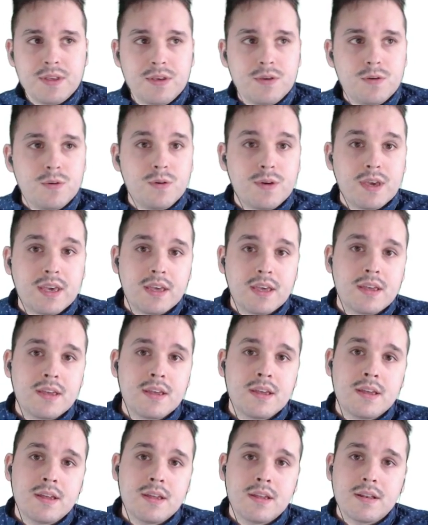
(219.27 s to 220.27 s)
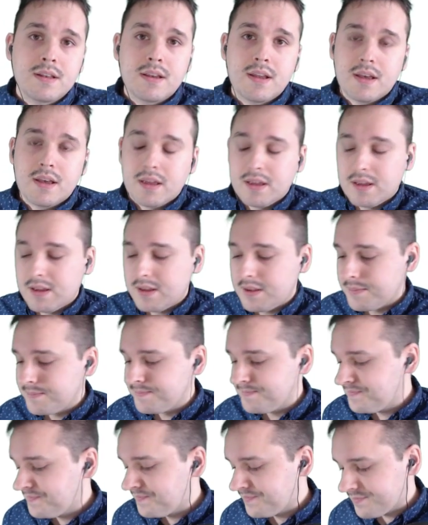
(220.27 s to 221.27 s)
You
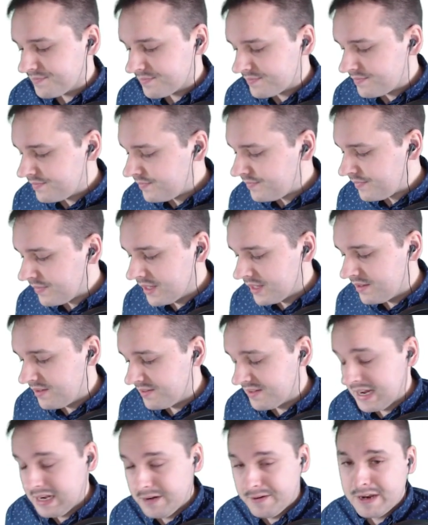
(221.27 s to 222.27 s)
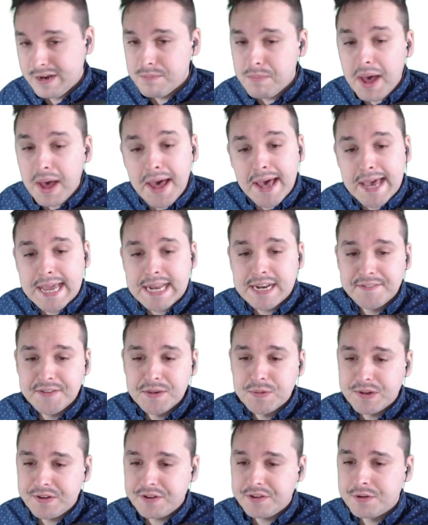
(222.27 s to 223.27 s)
can design around mine if you
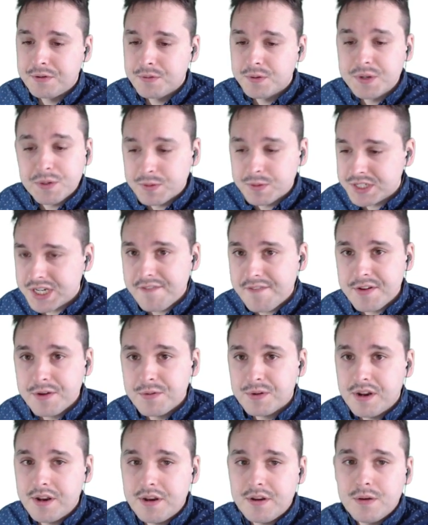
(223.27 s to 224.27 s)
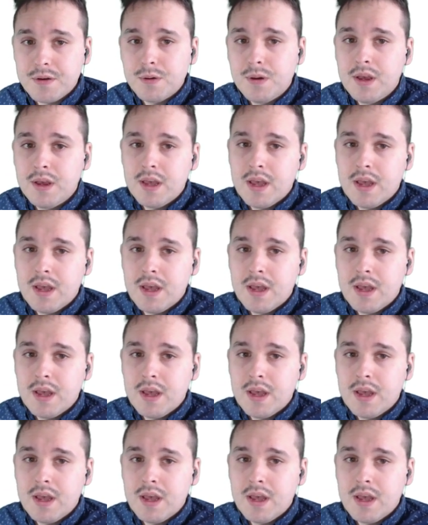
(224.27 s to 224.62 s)
want to, whichever you want to do.